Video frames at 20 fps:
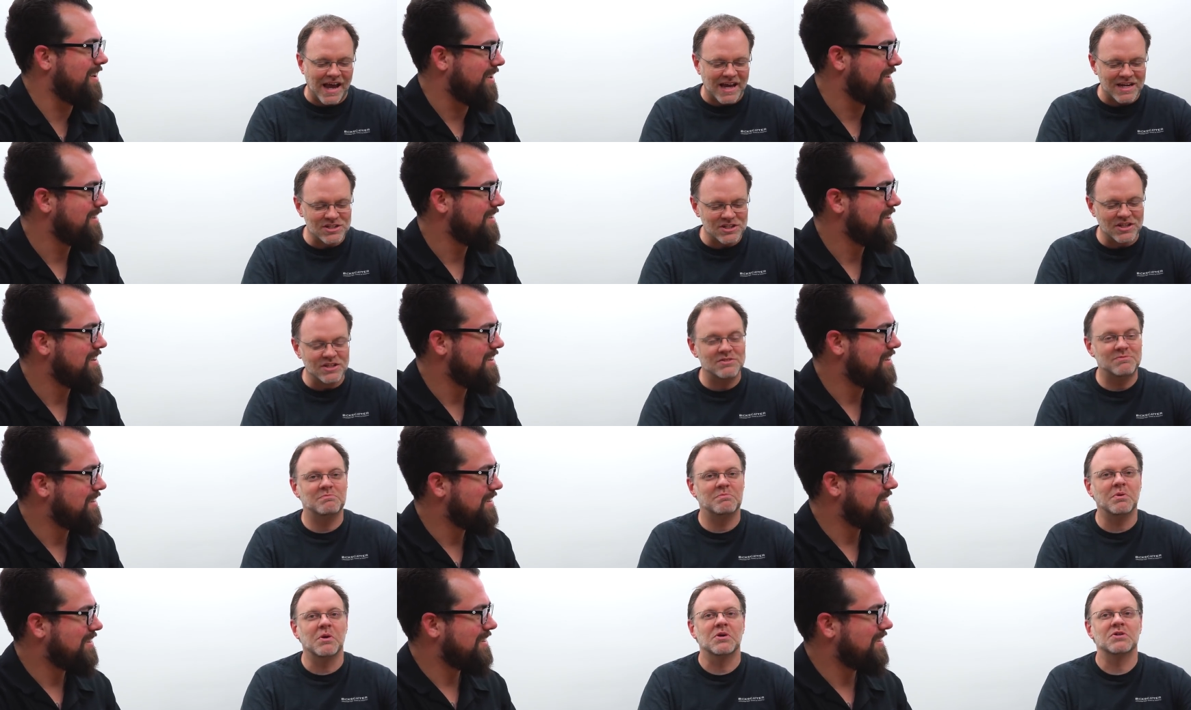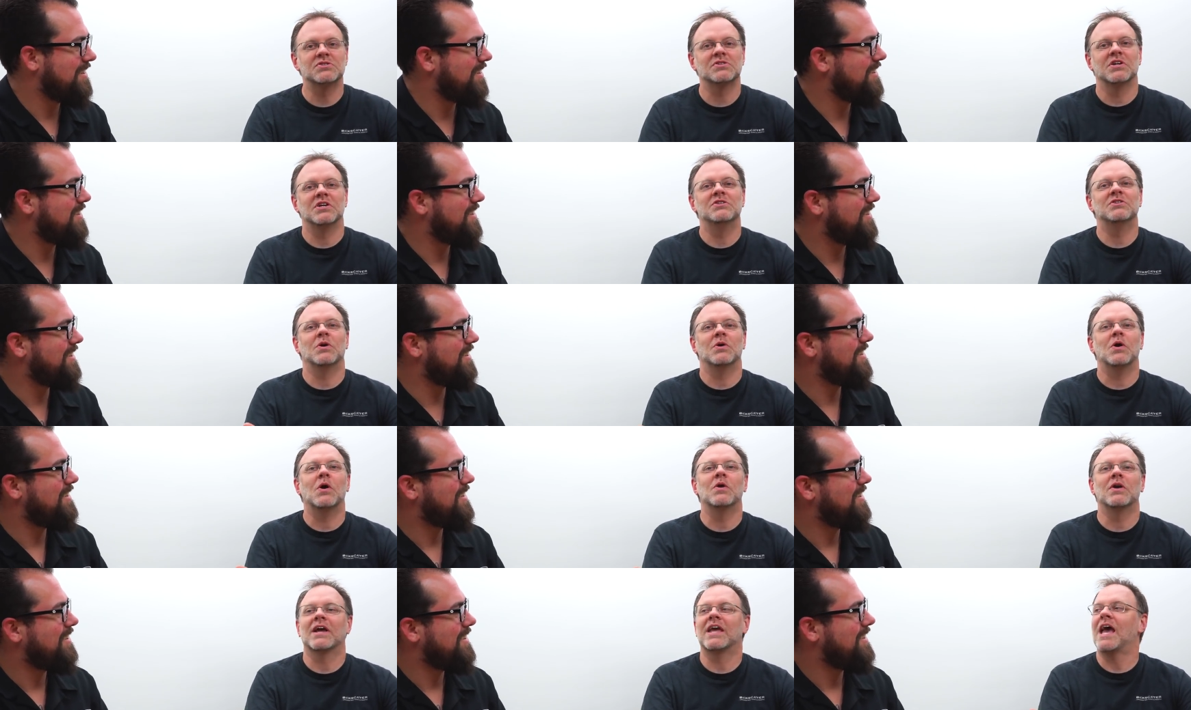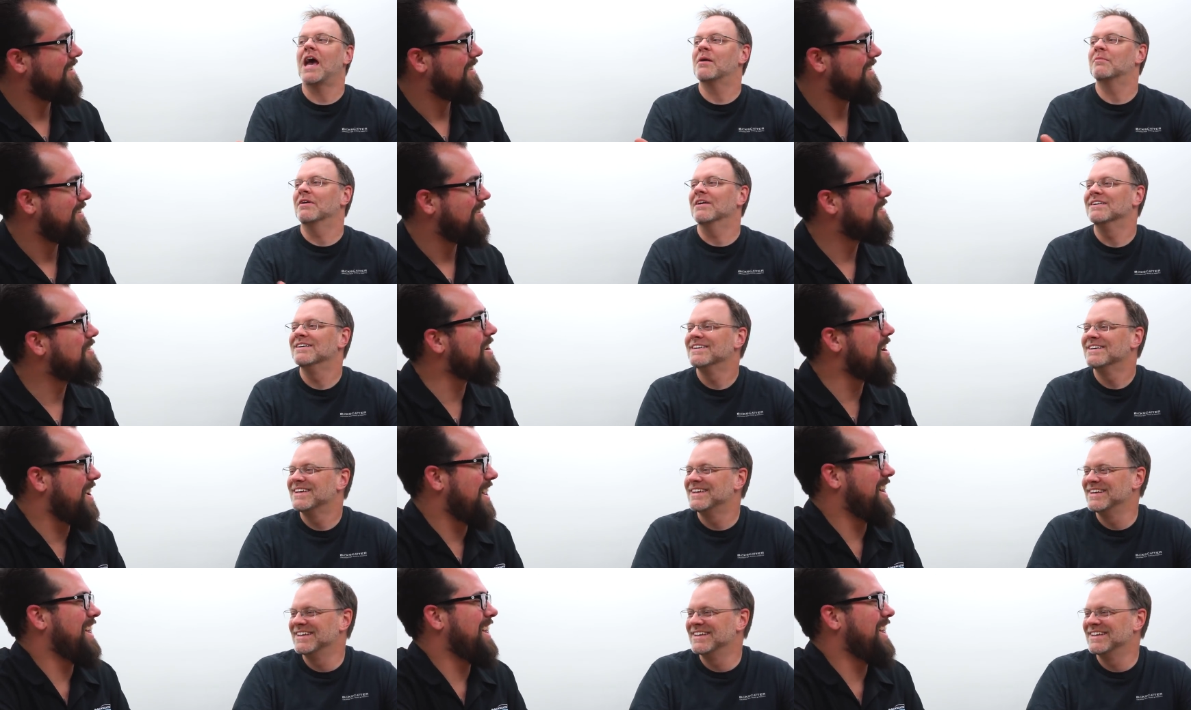Speaker 1: It's like yeah. I actually personally don't own a camera.